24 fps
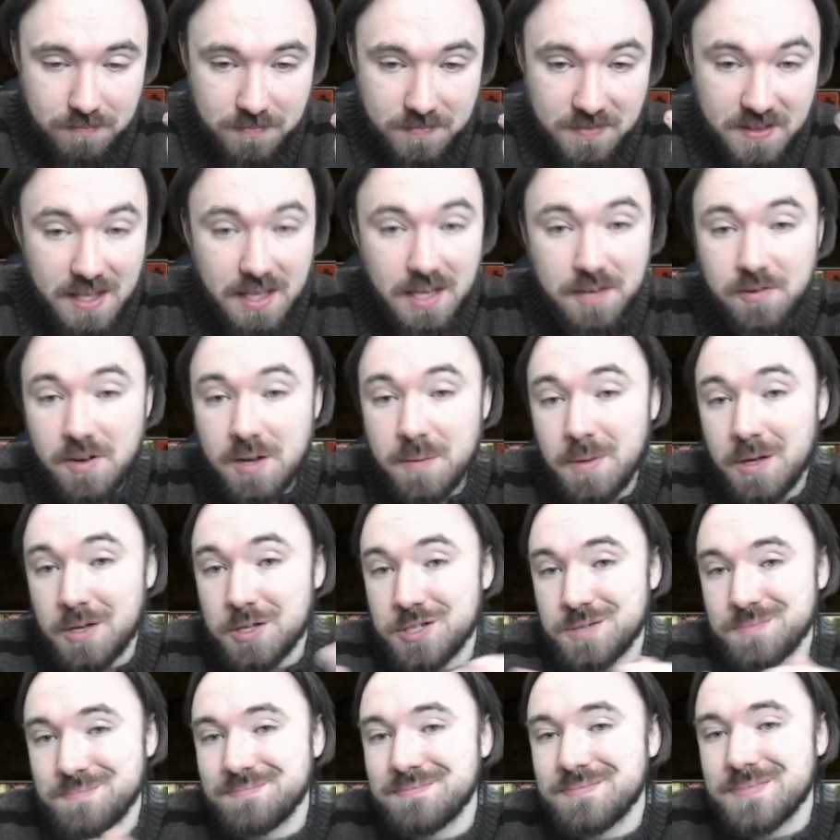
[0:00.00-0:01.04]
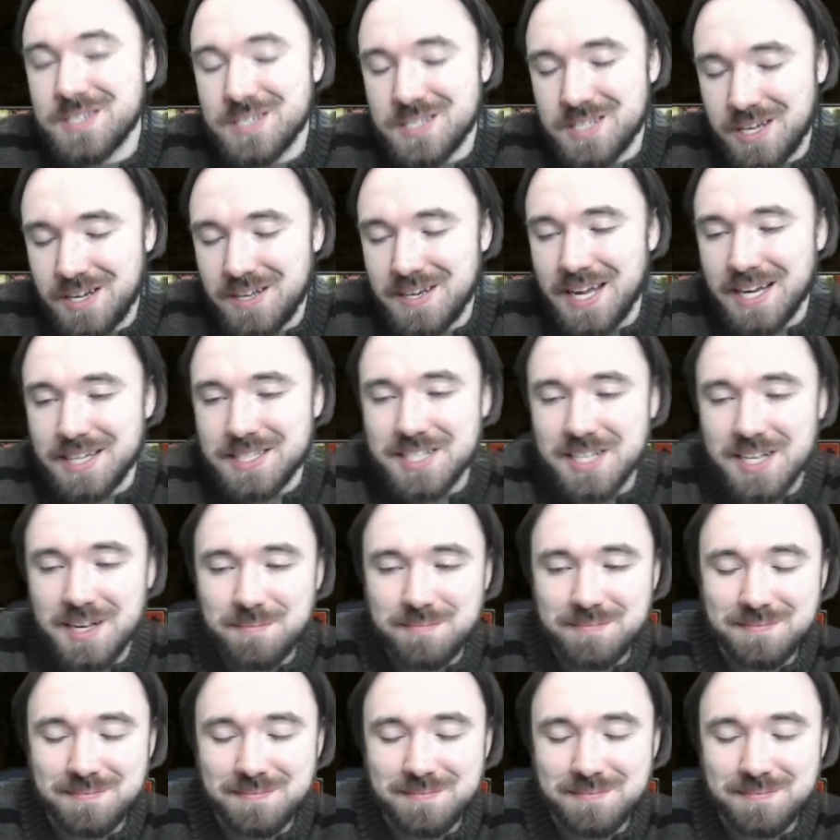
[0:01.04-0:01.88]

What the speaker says: Thank you very much. See you next time.